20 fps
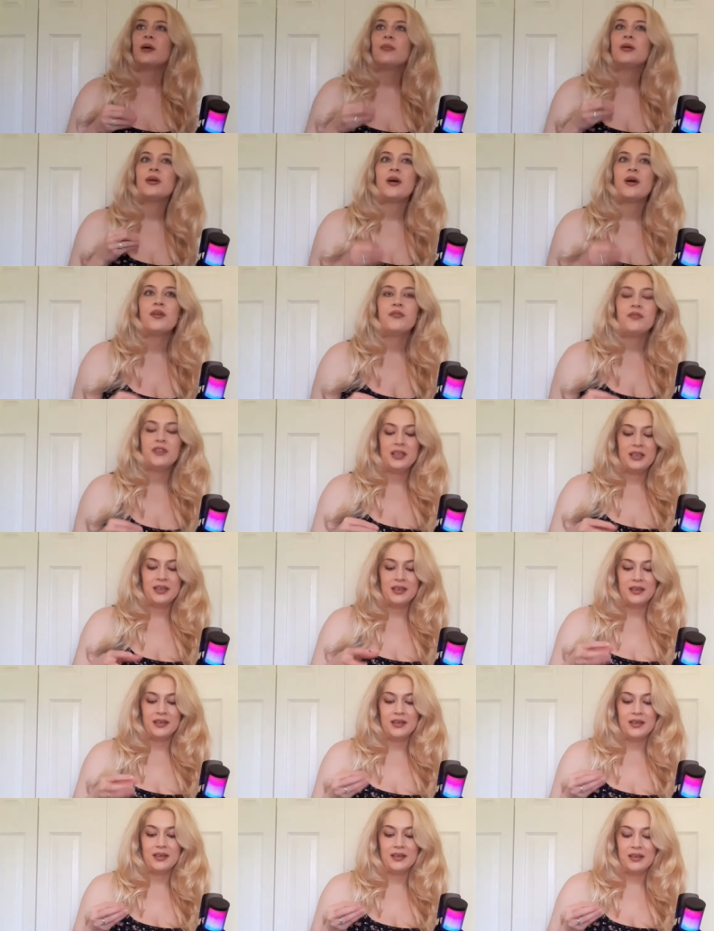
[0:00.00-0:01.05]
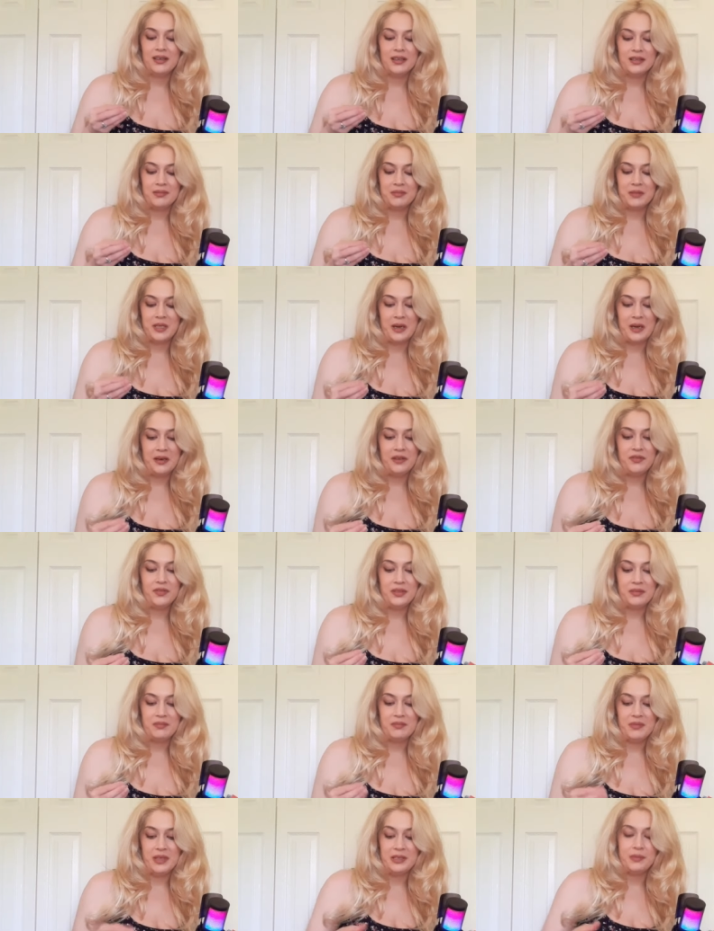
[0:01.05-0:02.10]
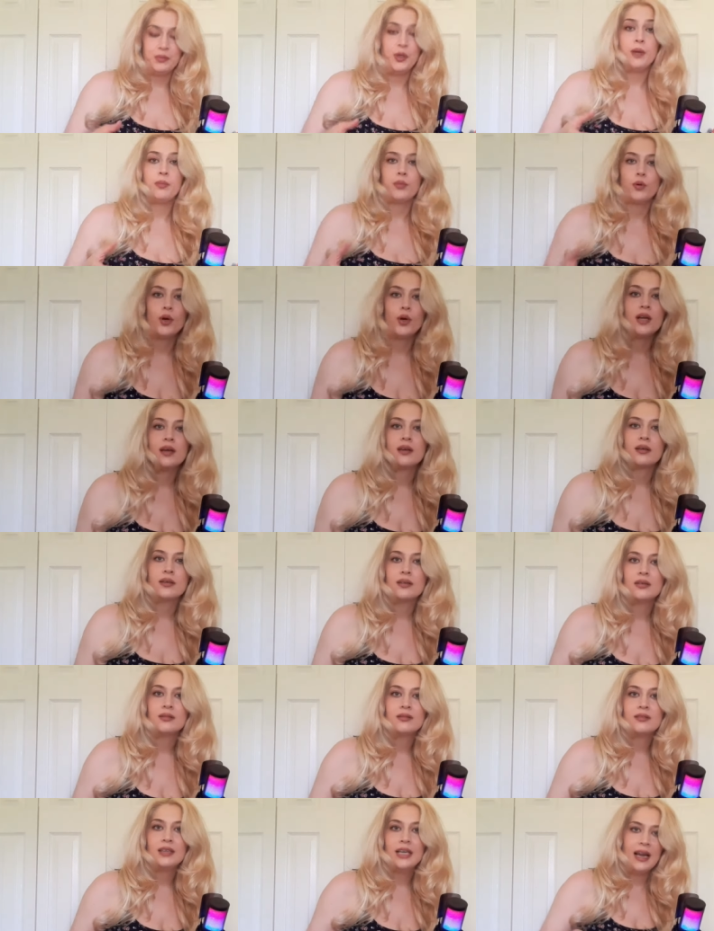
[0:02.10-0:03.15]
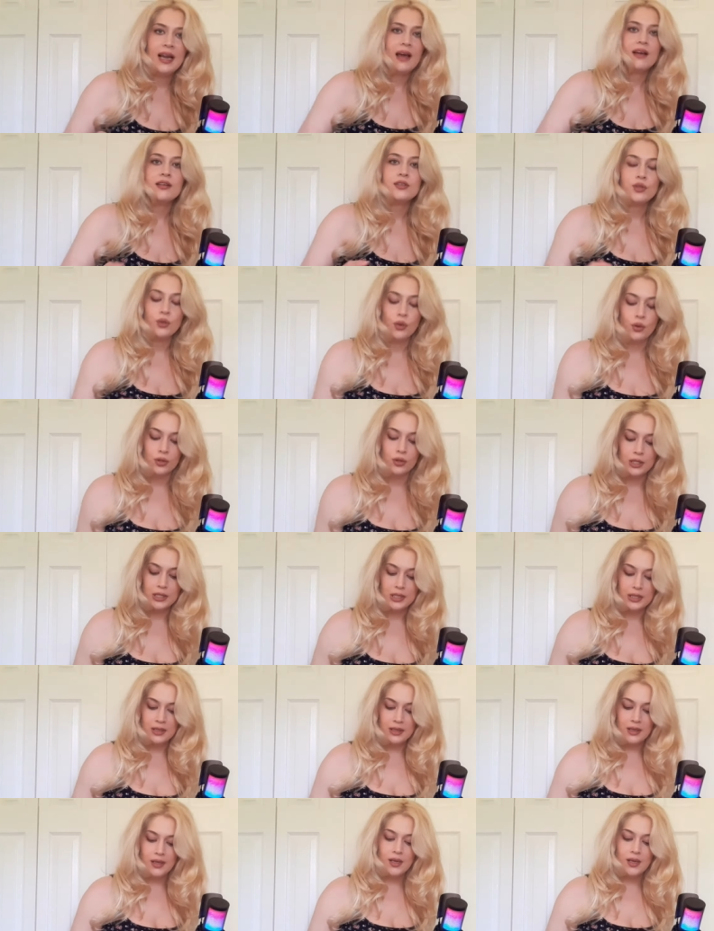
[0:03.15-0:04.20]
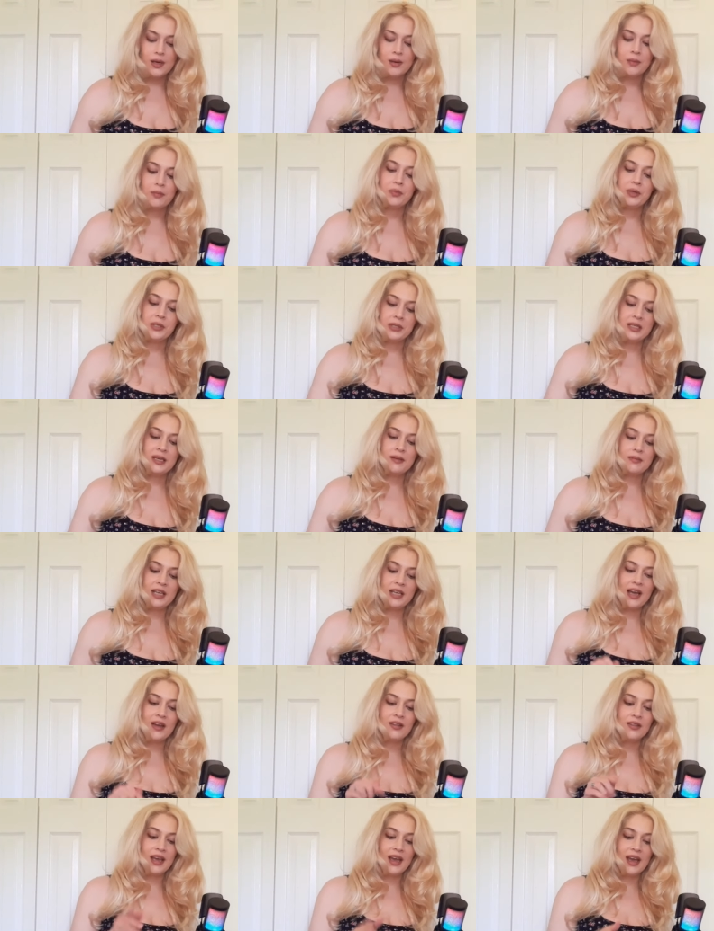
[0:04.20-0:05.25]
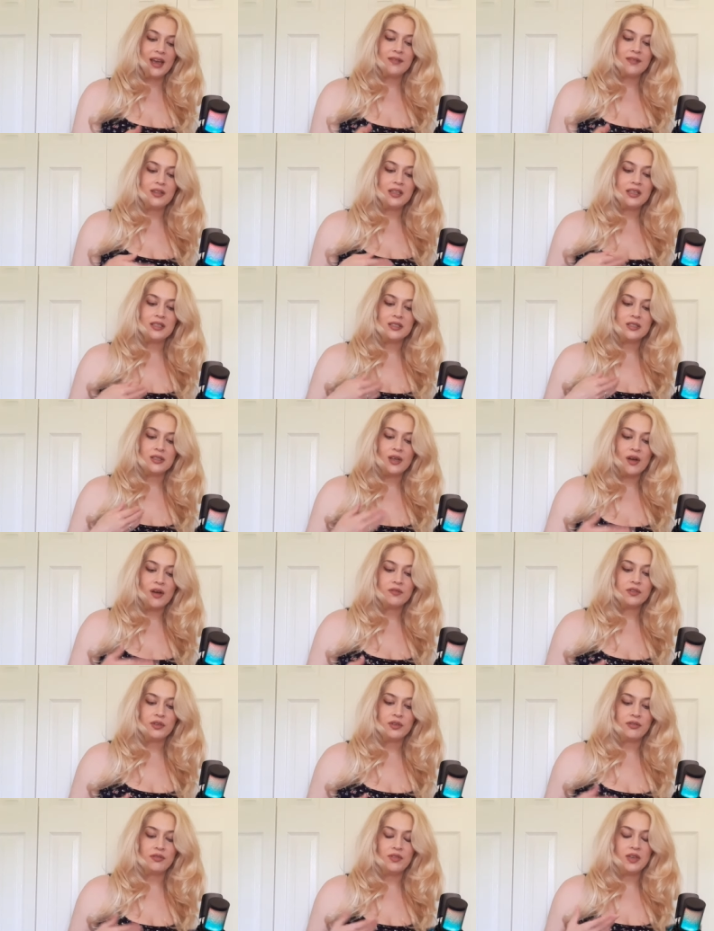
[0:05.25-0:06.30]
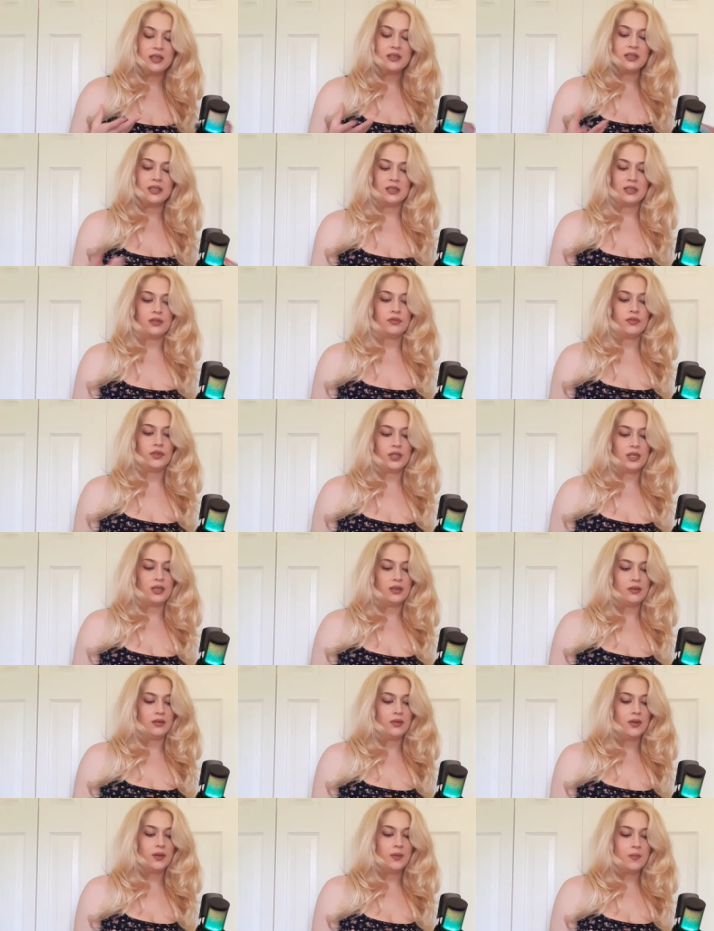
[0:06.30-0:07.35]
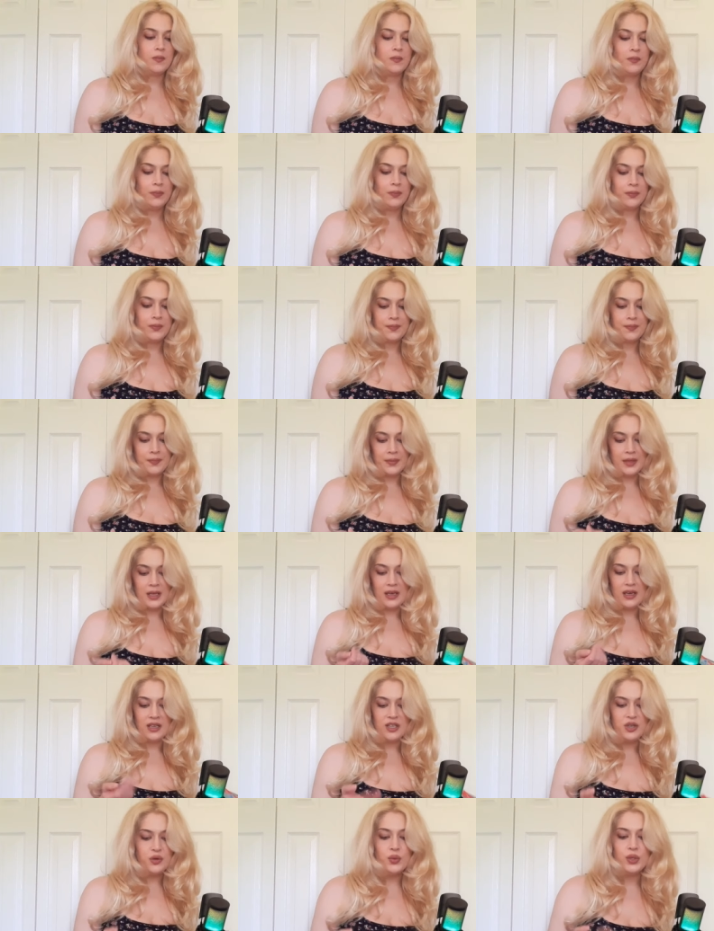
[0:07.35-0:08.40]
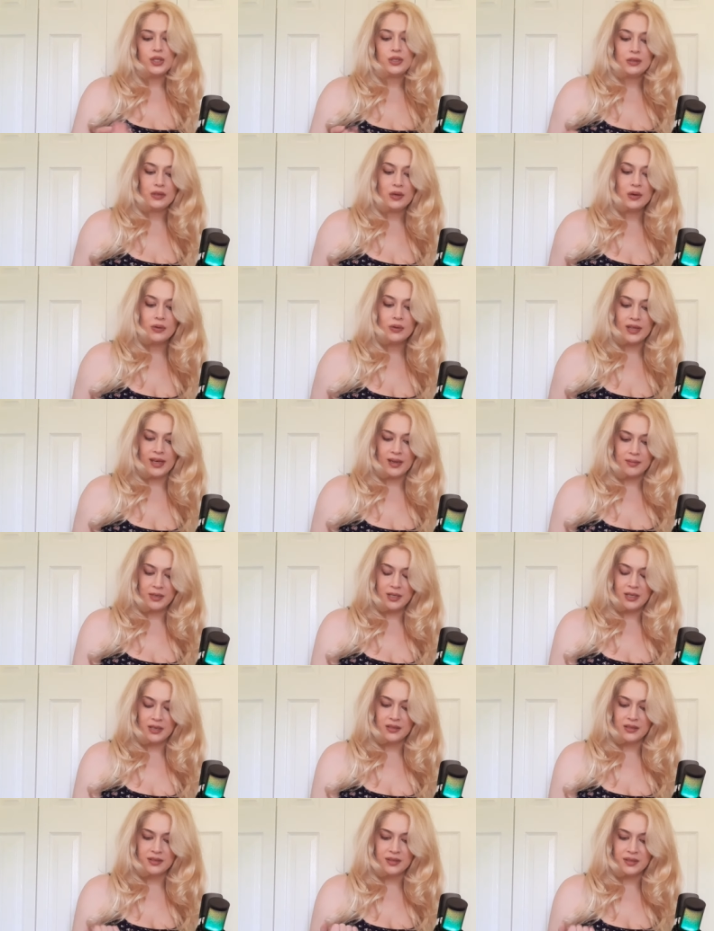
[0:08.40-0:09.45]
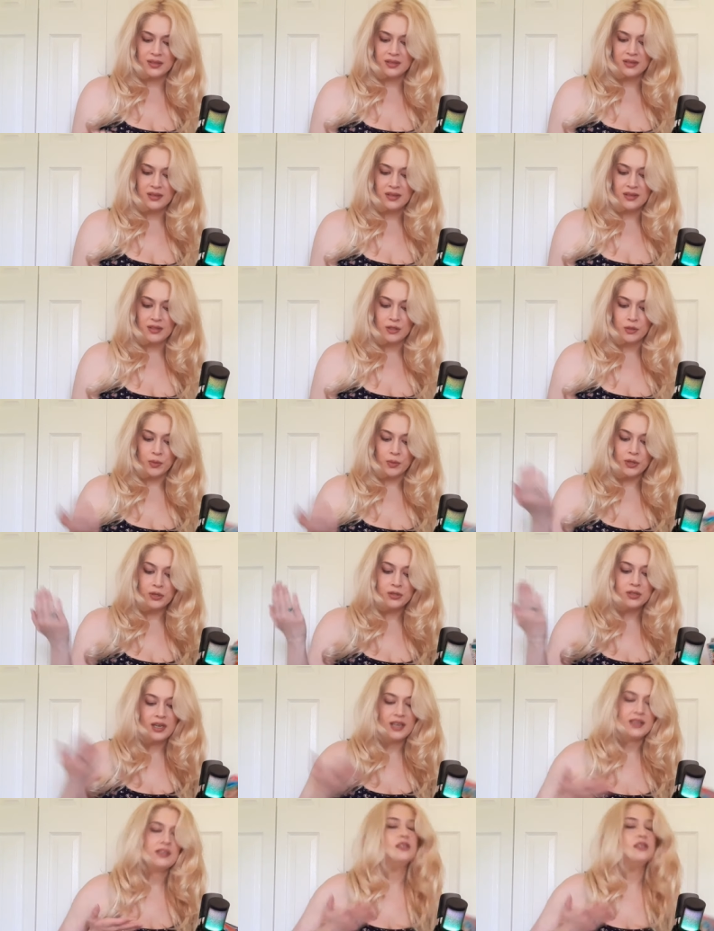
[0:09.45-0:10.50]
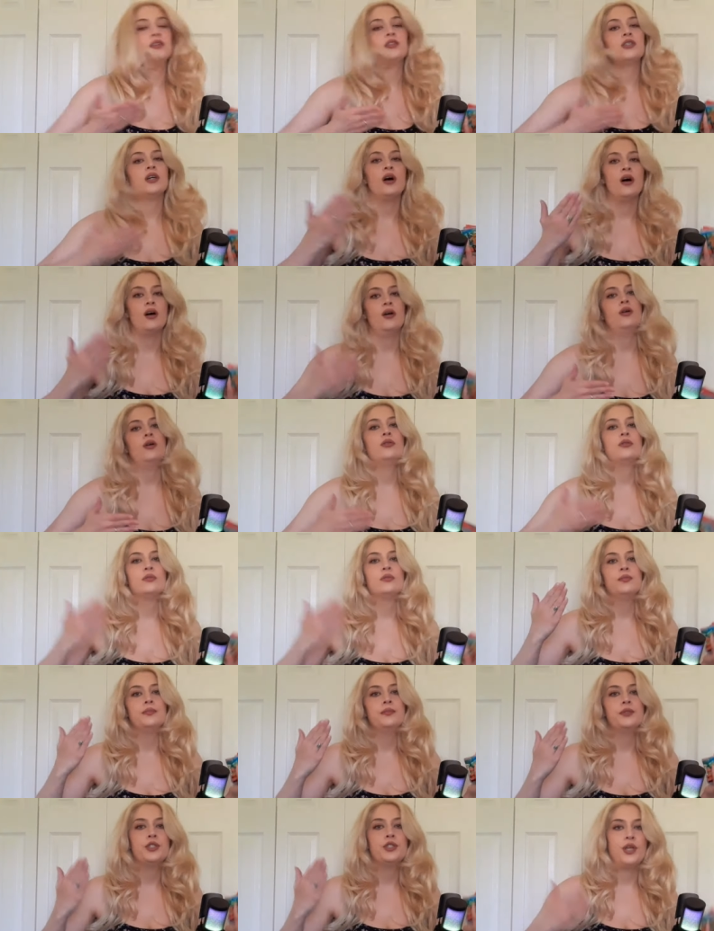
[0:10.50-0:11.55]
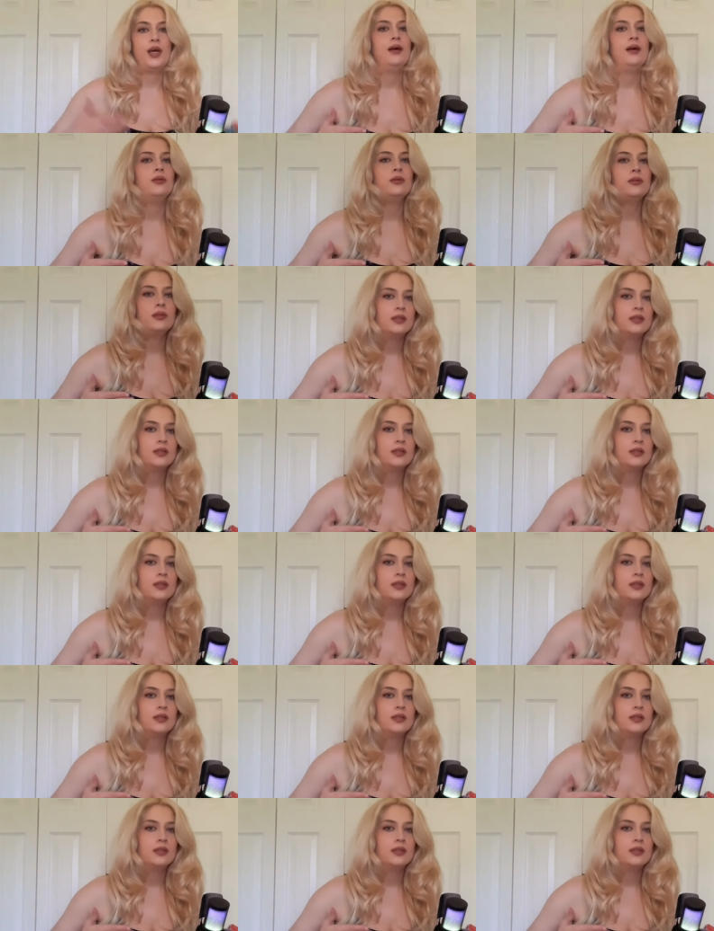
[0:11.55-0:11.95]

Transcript: off like a kind of a prick, an asshole, but deep down they have these softer feelings for you, and you wouldn't know that because this person has such a hard shell.